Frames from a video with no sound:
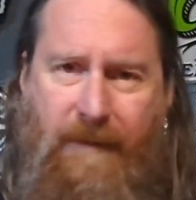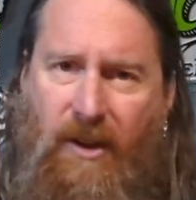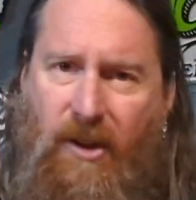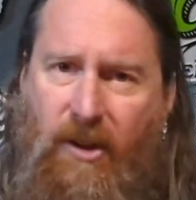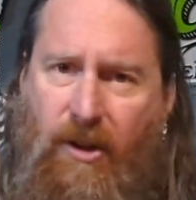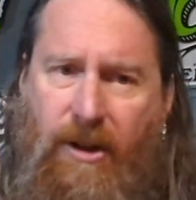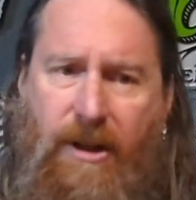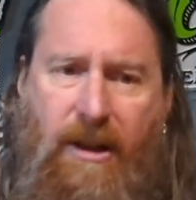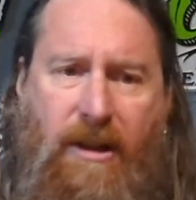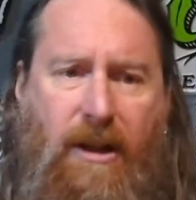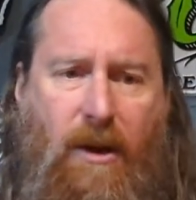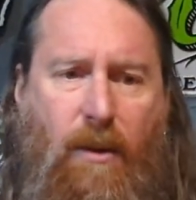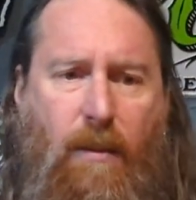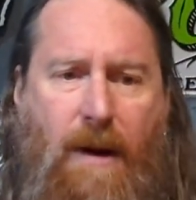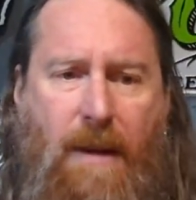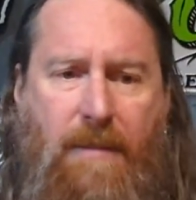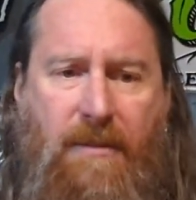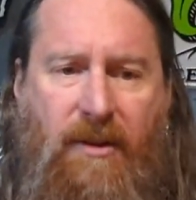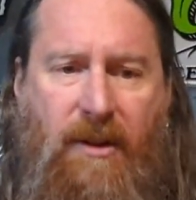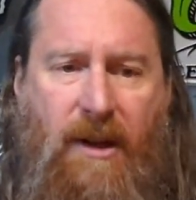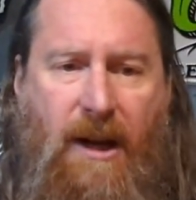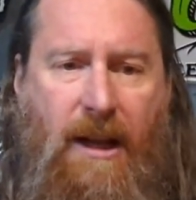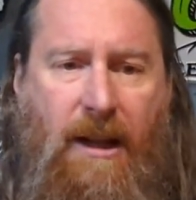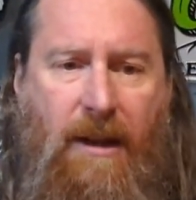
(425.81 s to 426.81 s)
Look at their
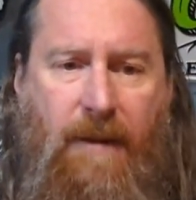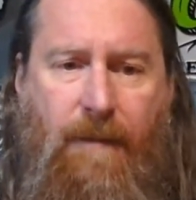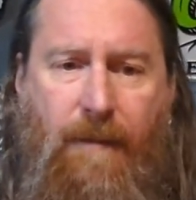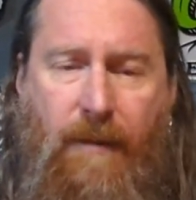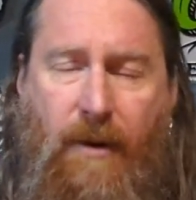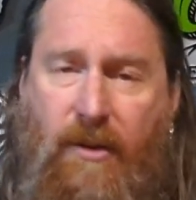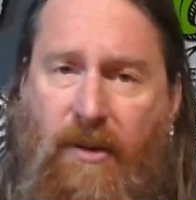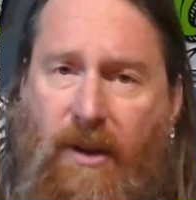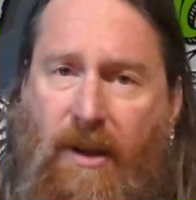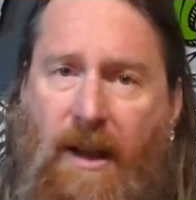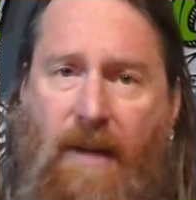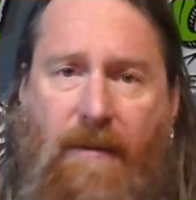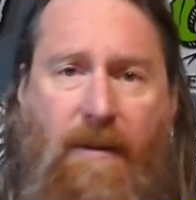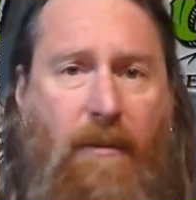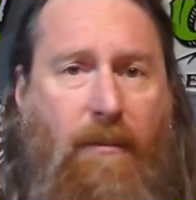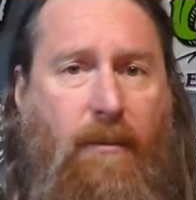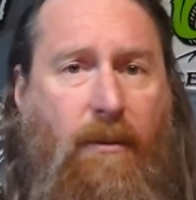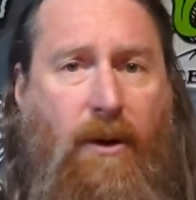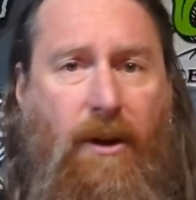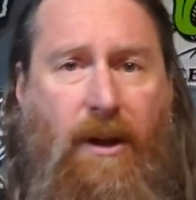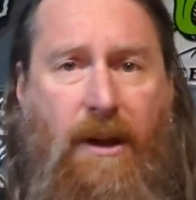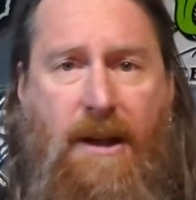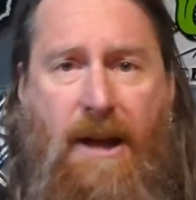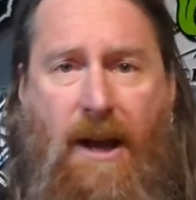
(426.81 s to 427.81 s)
website. Looks like they have a
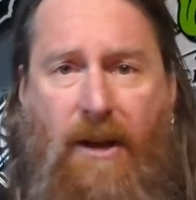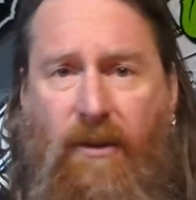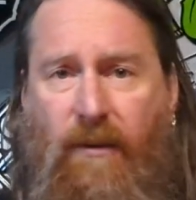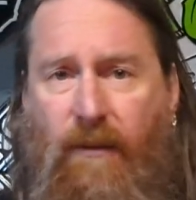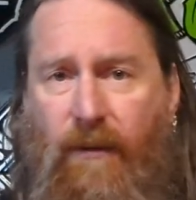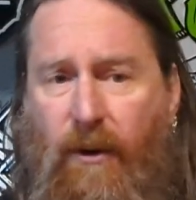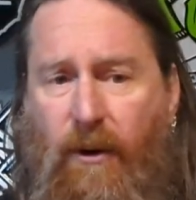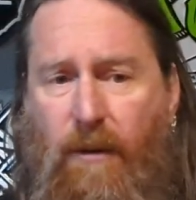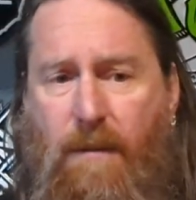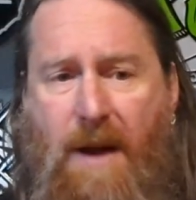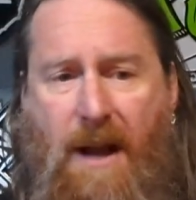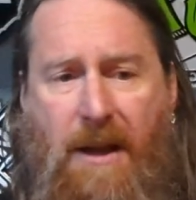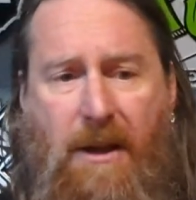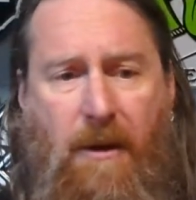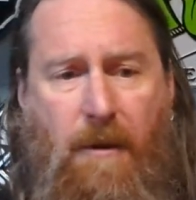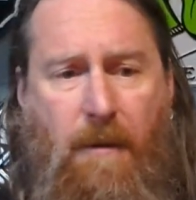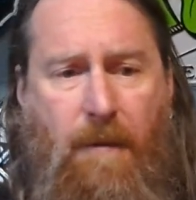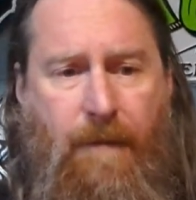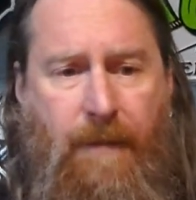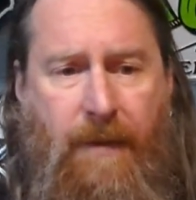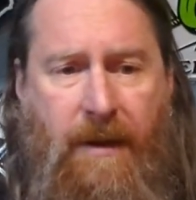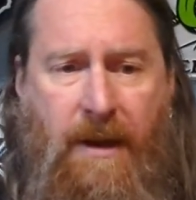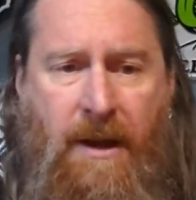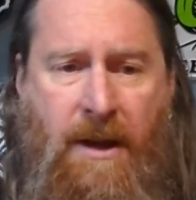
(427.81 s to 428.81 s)
really nice food
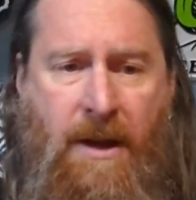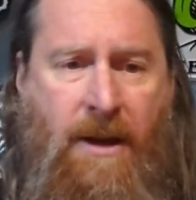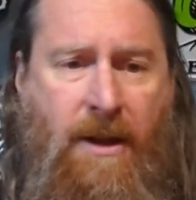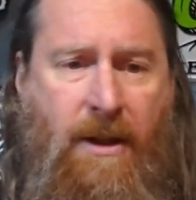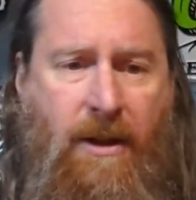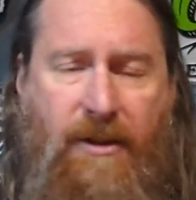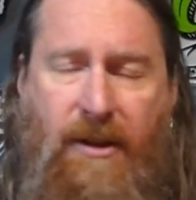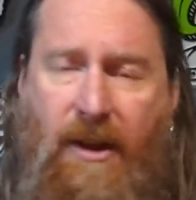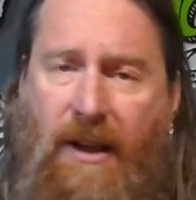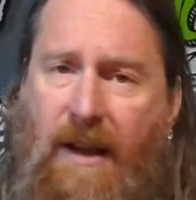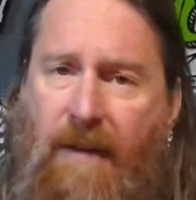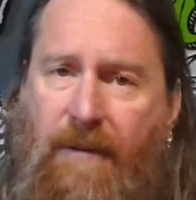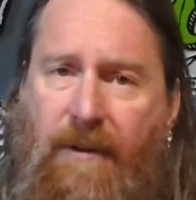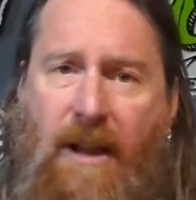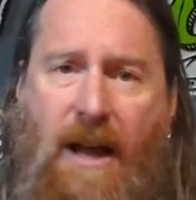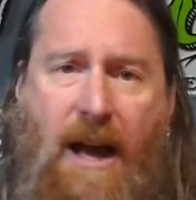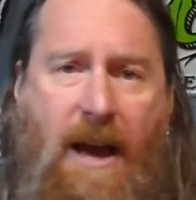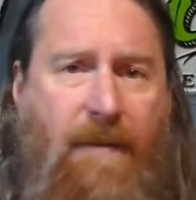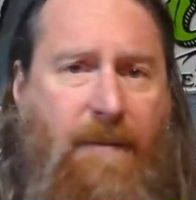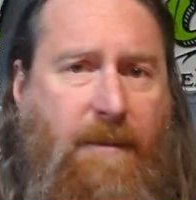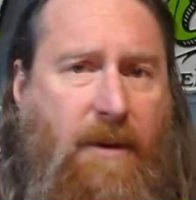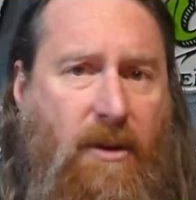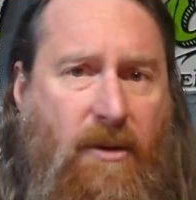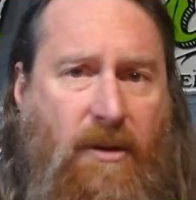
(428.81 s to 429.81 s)
menu. Looks like they have
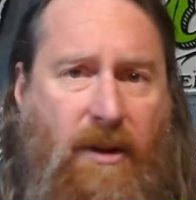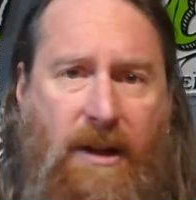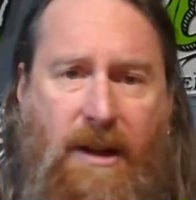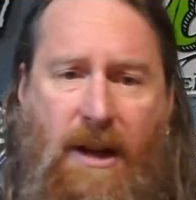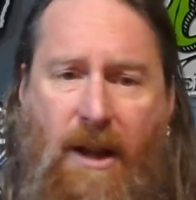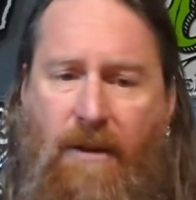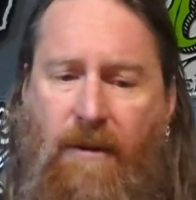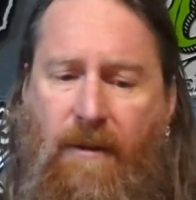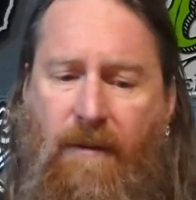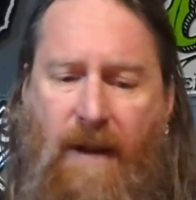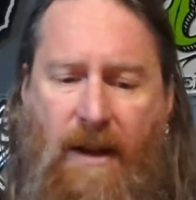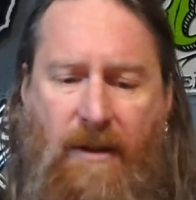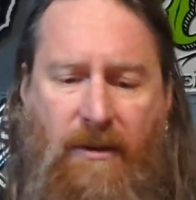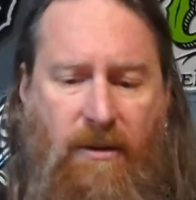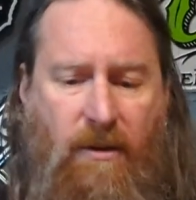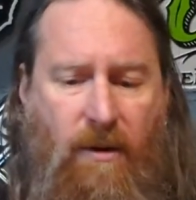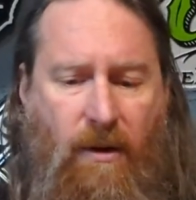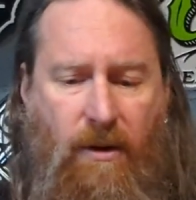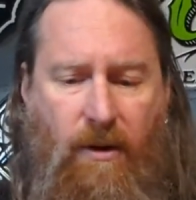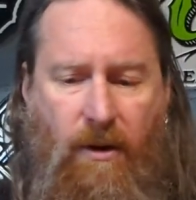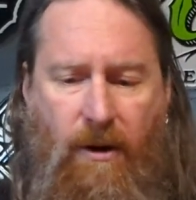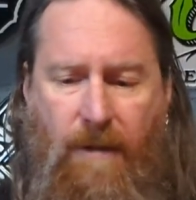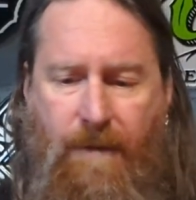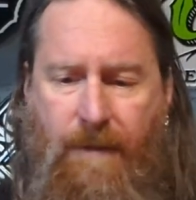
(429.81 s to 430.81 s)
live music and other events
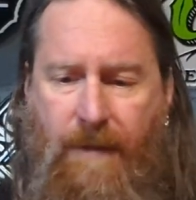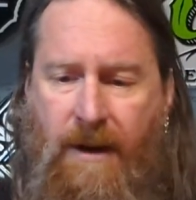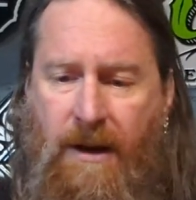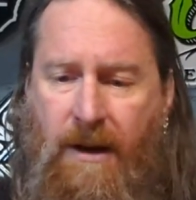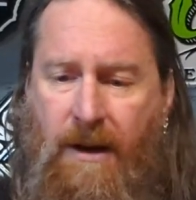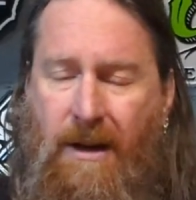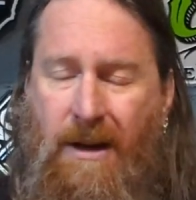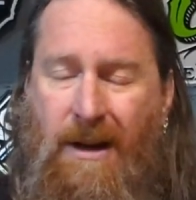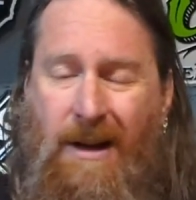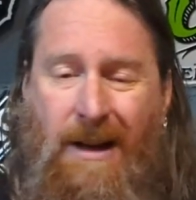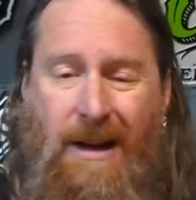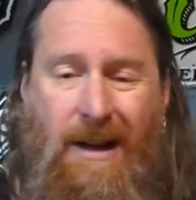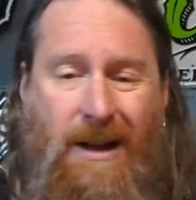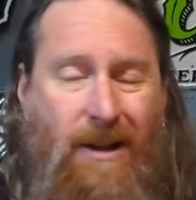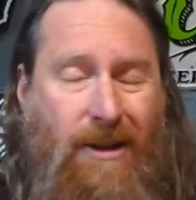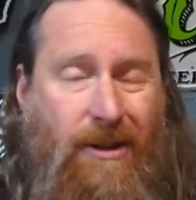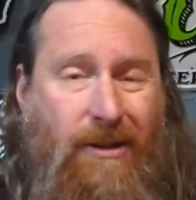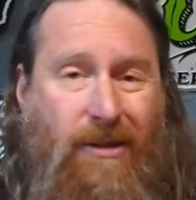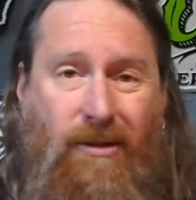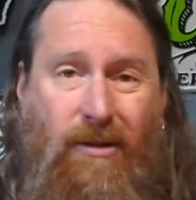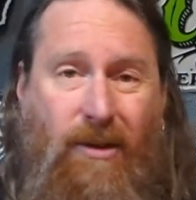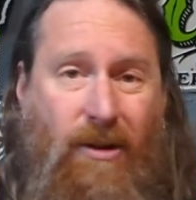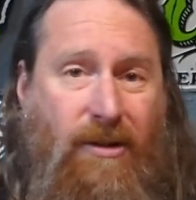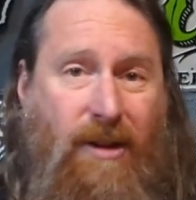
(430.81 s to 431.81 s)
going on.
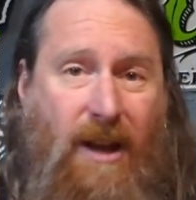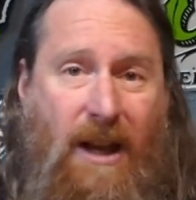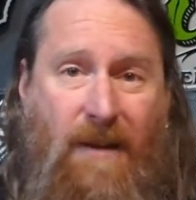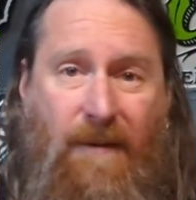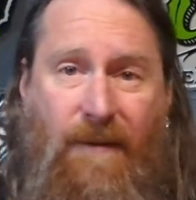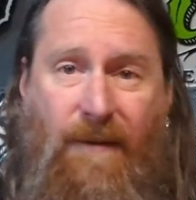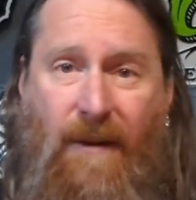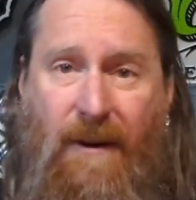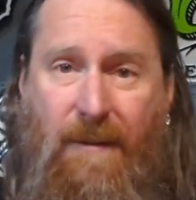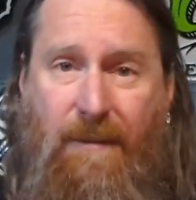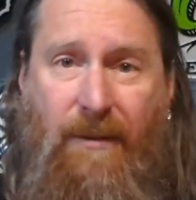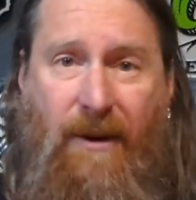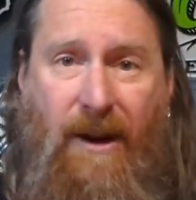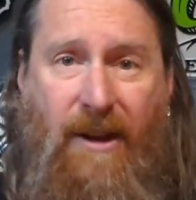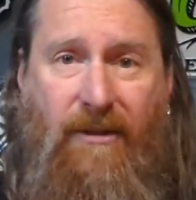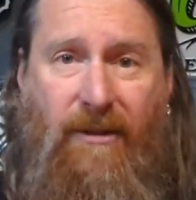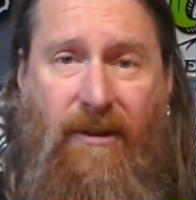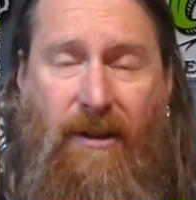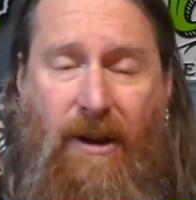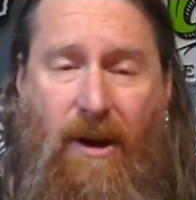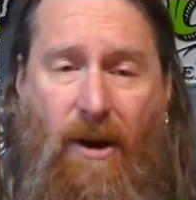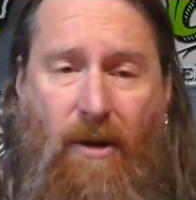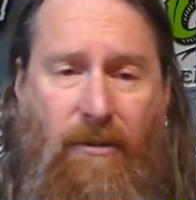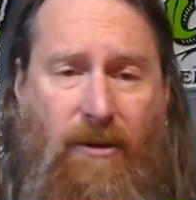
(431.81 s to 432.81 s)
Just looks like a fun place
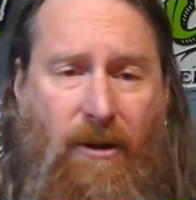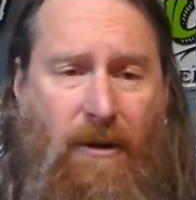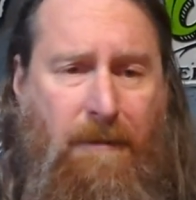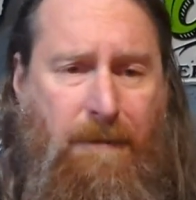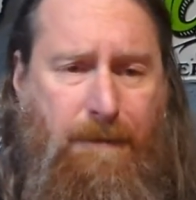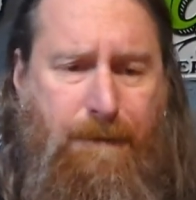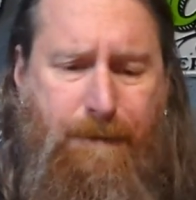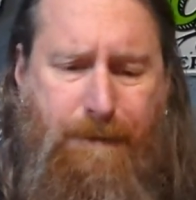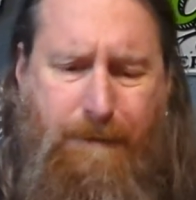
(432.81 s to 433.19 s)
to go to.